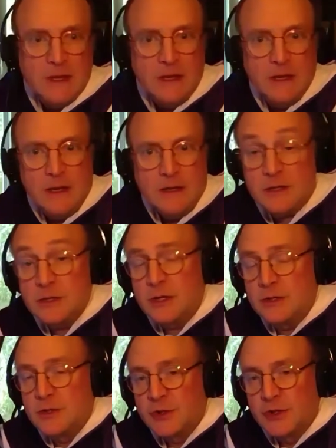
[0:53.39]
For example...
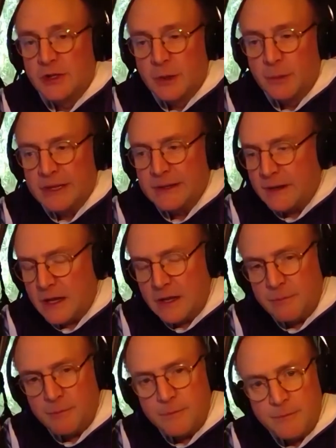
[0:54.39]
Just a little bit.
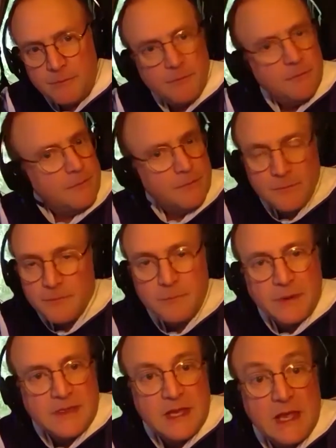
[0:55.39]
Yeah,
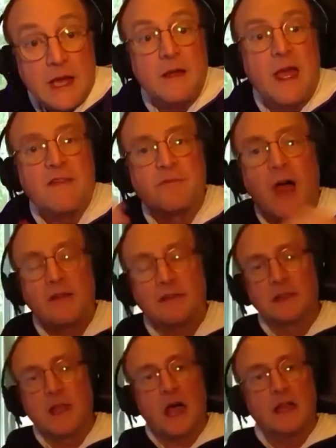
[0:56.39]
but the and I
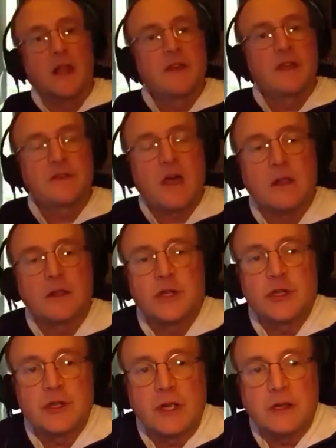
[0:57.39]
love
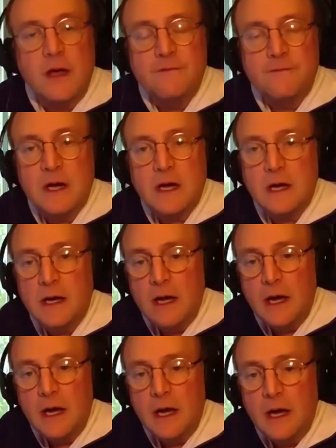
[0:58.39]
anthologies. I love the
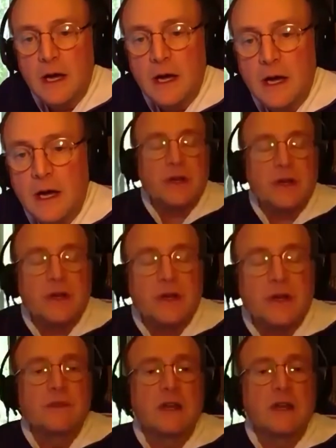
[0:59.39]
premise of the